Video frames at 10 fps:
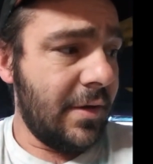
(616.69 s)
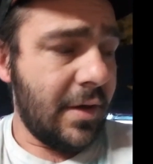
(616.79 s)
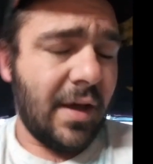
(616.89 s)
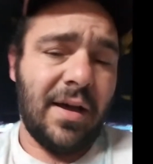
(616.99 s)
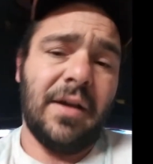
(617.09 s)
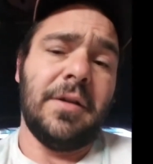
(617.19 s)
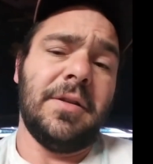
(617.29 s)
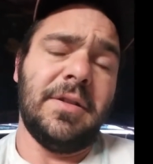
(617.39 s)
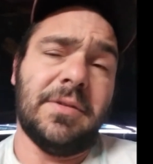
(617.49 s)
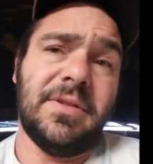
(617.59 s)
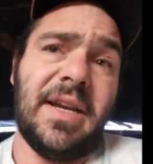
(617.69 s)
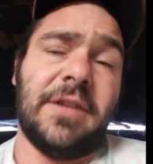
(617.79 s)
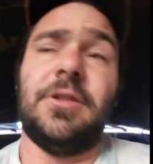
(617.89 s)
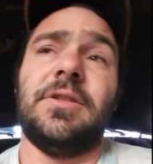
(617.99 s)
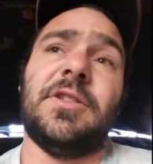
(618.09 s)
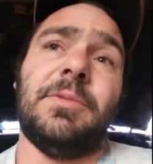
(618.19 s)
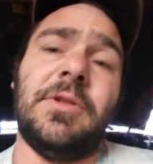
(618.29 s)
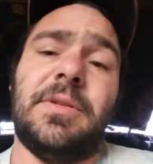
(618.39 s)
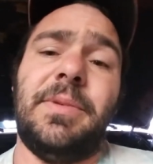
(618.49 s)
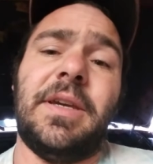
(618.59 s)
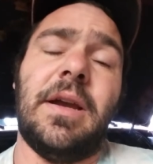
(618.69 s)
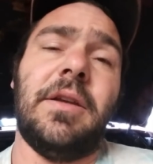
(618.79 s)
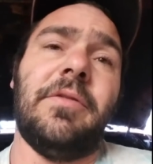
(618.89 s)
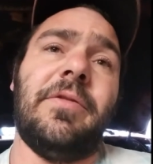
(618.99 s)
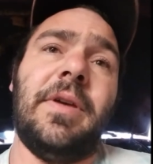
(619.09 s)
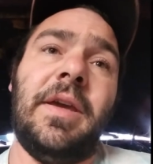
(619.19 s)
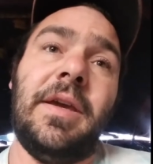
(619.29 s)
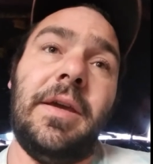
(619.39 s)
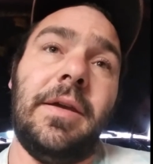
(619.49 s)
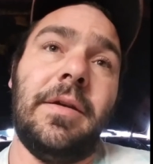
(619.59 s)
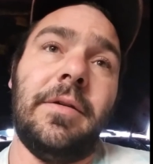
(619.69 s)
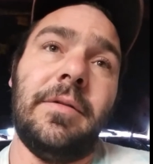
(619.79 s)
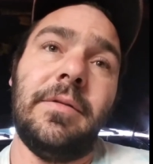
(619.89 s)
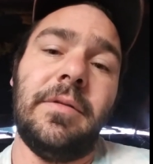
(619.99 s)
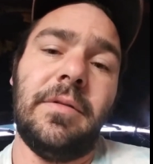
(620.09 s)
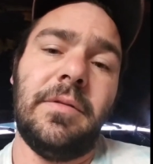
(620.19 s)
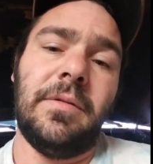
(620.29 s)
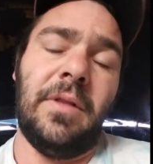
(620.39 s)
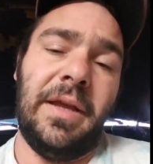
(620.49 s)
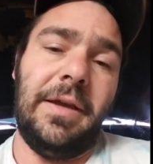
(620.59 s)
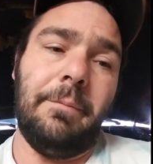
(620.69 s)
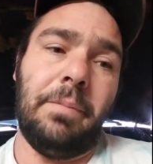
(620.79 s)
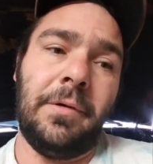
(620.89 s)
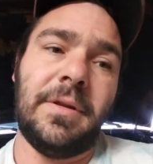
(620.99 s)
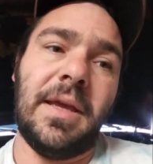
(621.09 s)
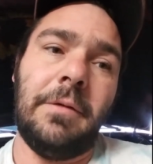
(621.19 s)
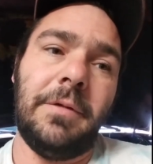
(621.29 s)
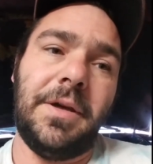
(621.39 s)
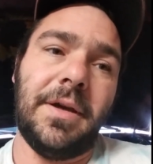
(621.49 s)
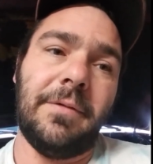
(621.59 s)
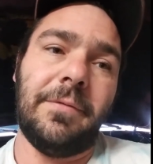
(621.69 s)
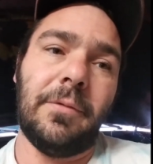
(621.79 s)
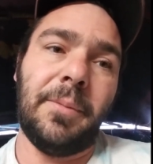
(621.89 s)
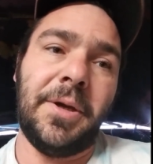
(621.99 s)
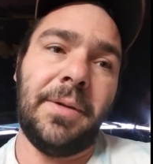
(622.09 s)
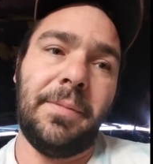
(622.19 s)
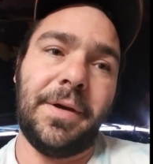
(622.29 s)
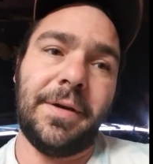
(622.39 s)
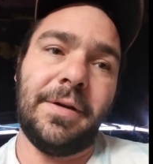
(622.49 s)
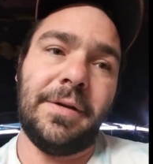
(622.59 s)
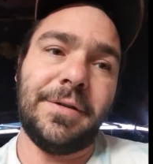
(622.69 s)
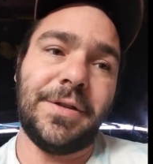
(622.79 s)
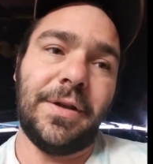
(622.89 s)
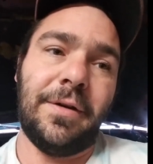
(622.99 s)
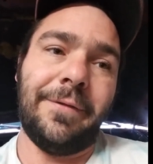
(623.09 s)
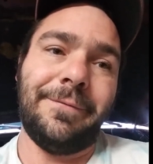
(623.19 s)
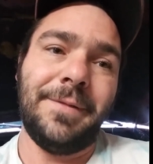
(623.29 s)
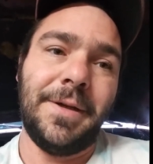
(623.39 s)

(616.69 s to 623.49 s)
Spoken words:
This was actually supposed to be kind of a late birthday weekend for me because of